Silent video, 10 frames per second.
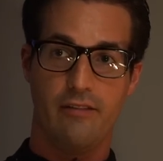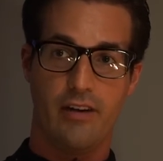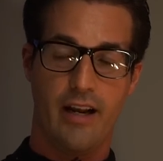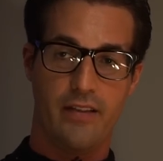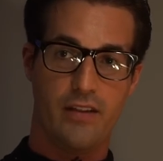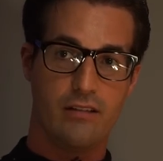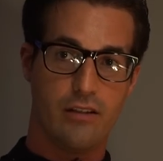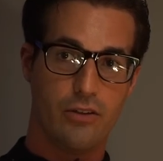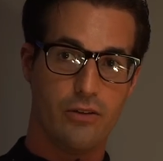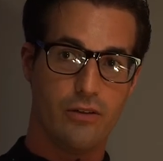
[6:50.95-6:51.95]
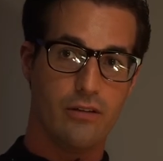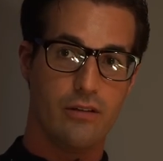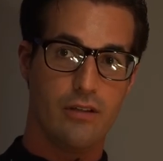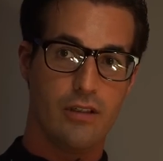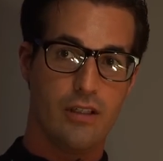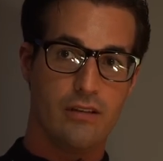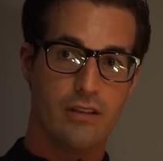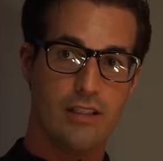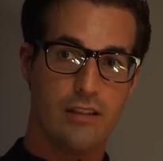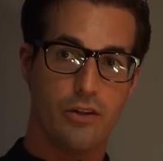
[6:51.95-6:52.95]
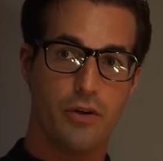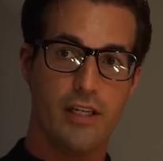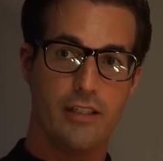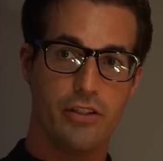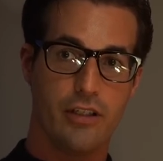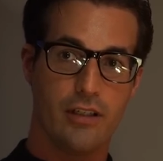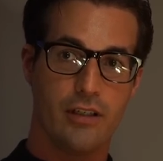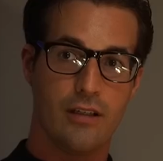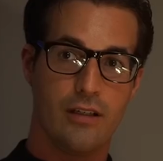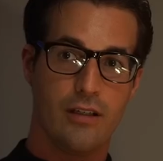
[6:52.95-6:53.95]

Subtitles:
even had these little ninja